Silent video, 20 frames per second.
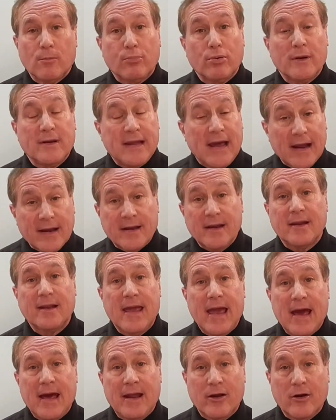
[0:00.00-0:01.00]
protected
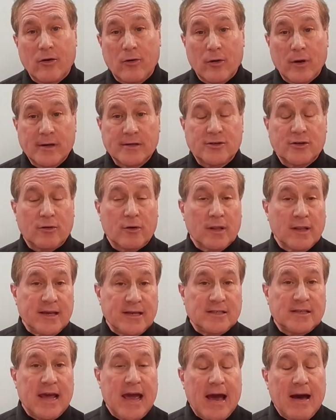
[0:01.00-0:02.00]
categories, or at
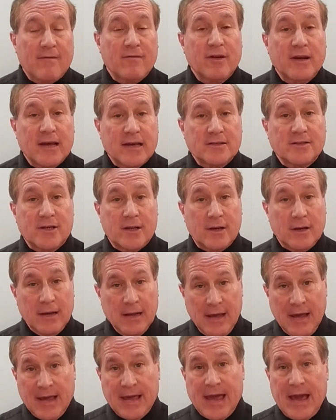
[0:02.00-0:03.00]
least a half a dozen
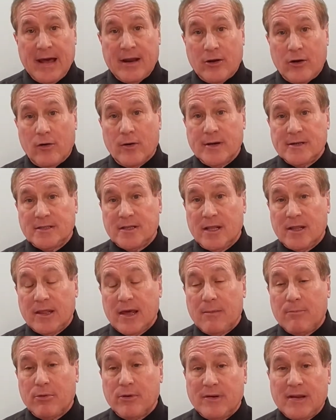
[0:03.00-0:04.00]
categories that
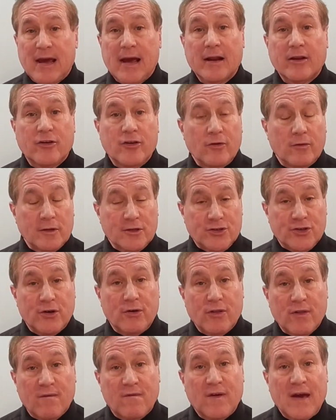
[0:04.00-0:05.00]
they protect to
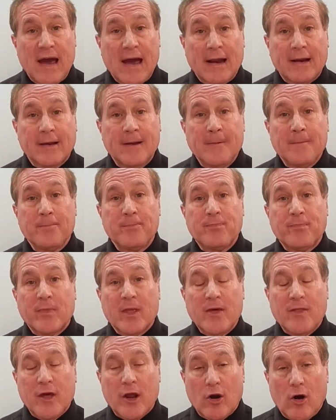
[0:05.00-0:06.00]
ensure the fact
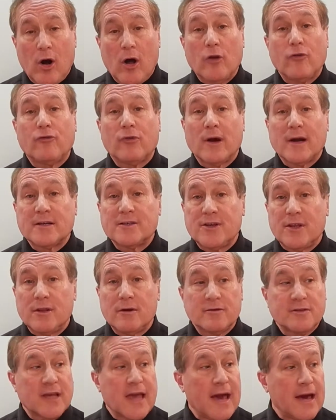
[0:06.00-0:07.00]
that all drugs in
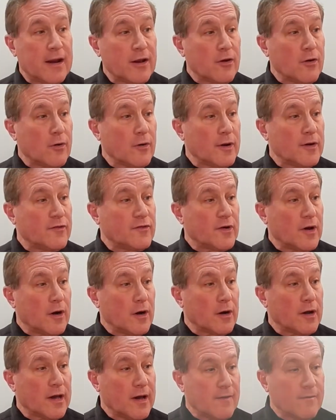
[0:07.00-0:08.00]
those categories
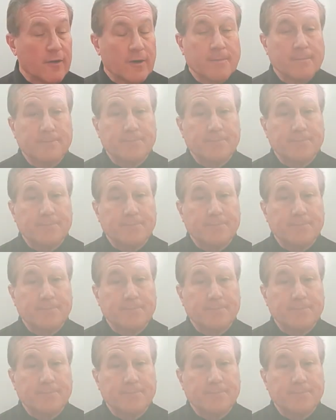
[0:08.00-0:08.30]
are covered.